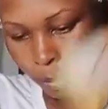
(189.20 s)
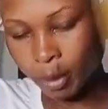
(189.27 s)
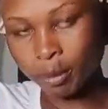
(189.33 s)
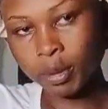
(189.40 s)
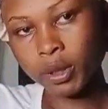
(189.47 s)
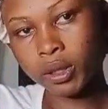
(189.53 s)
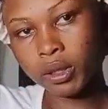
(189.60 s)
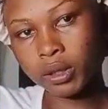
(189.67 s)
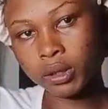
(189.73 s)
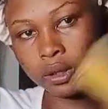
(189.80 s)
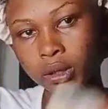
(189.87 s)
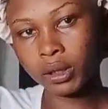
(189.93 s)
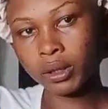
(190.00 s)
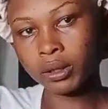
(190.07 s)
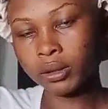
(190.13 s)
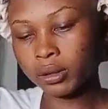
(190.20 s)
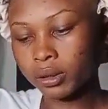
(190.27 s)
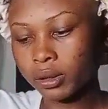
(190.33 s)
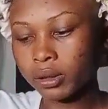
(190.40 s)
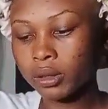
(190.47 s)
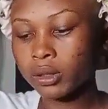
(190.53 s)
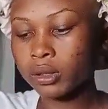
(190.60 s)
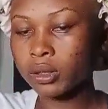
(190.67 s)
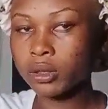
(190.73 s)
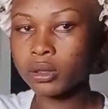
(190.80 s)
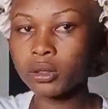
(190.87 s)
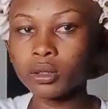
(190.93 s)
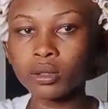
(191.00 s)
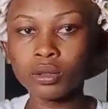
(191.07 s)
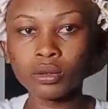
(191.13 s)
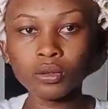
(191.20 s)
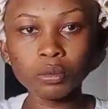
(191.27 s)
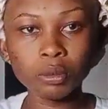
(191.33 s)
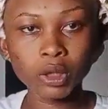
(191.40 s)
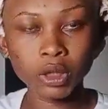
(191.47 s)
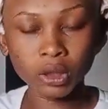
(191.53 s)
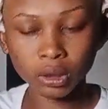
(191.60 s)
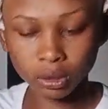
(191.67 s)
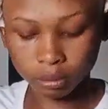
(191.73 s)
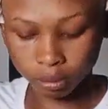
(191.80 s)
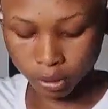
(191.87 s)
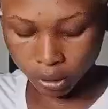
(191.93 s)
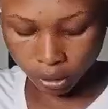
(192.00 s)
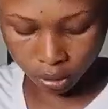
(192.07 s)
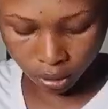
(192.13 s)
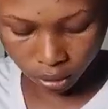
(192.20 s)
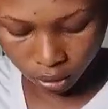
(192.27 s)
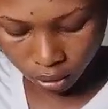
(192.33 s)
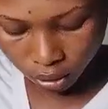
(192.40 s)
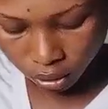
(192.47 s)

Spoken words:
My purse that contains little or no money, but